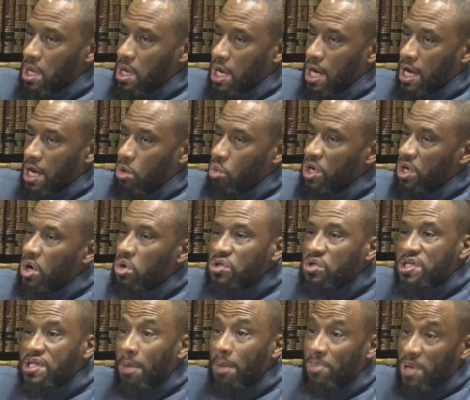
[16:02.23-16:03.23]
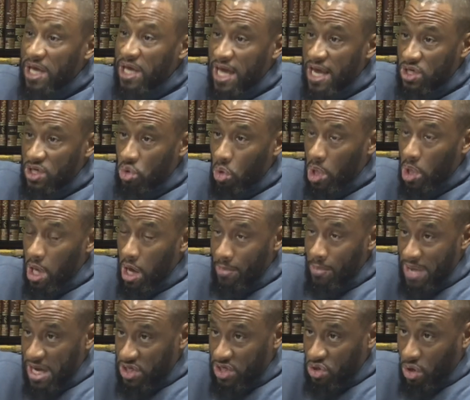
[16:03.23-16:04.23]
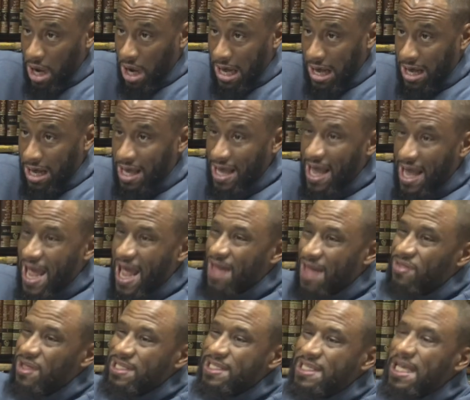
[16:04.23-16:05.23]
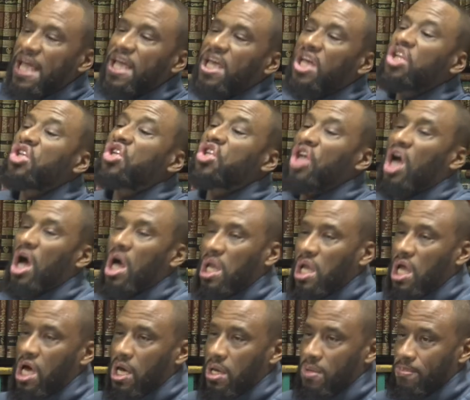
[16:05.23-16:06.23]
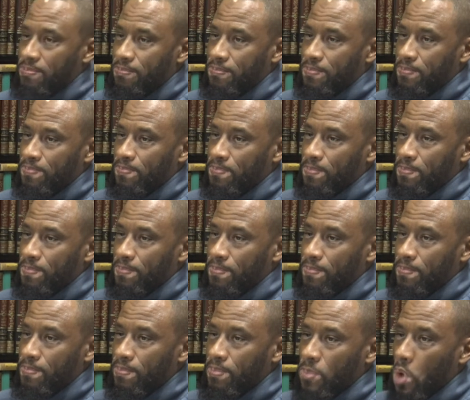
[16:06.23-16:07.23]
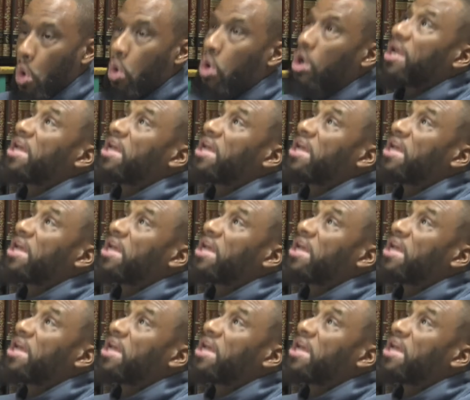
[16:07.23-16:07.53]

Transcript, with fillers: Uh, we don't supplicate to Allah, make dua, and then say, "Inshallah," or